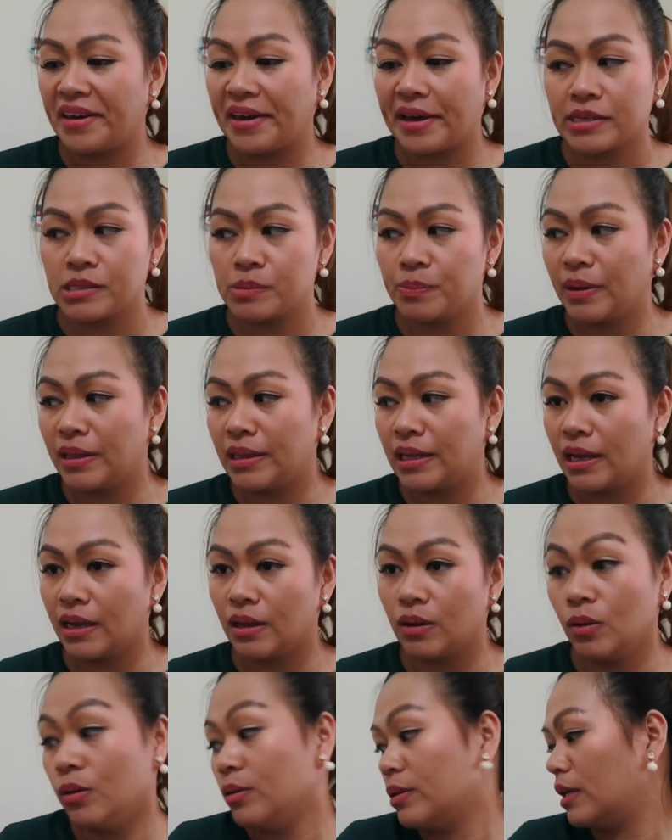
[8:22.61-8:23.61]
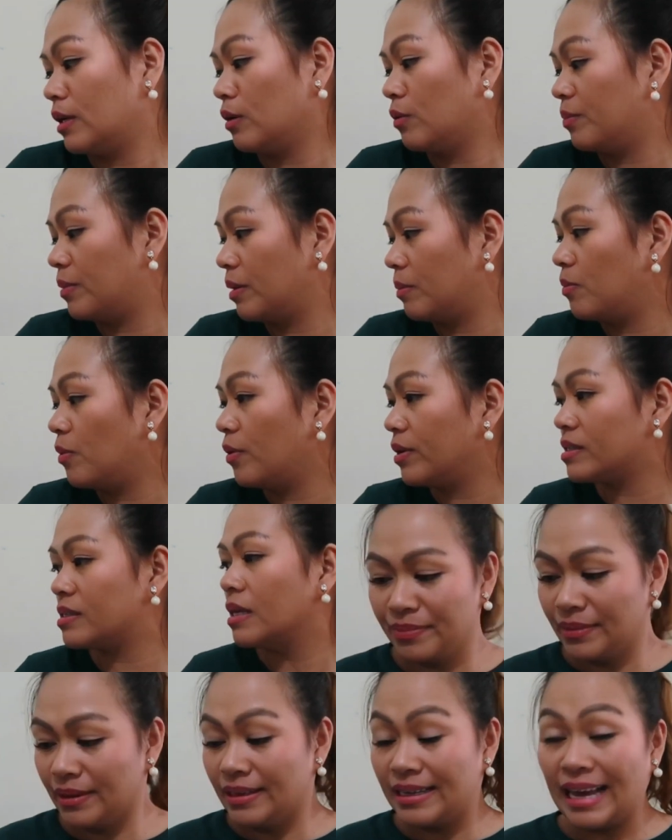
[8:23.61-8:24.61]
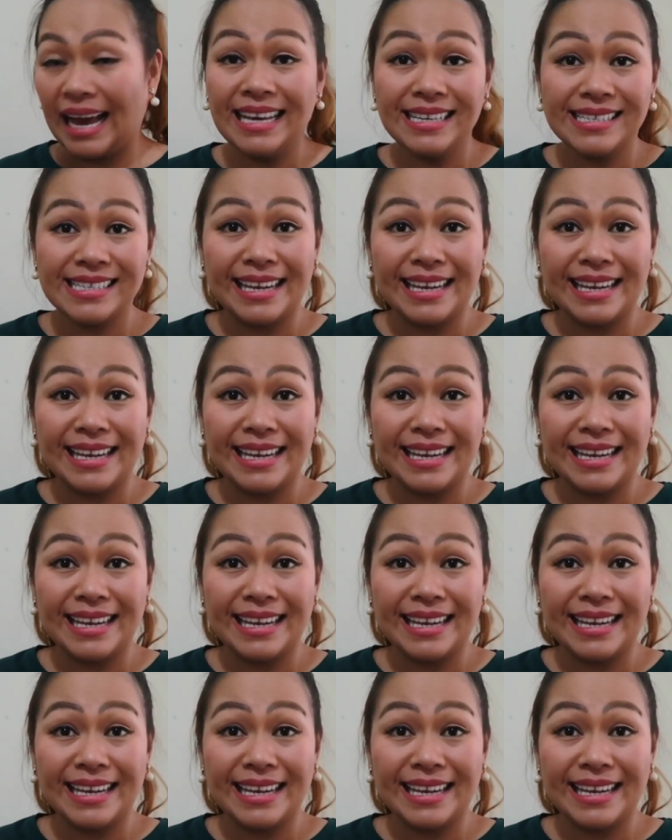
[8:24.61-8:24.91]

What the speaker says: husband and clothing of the boys, guys.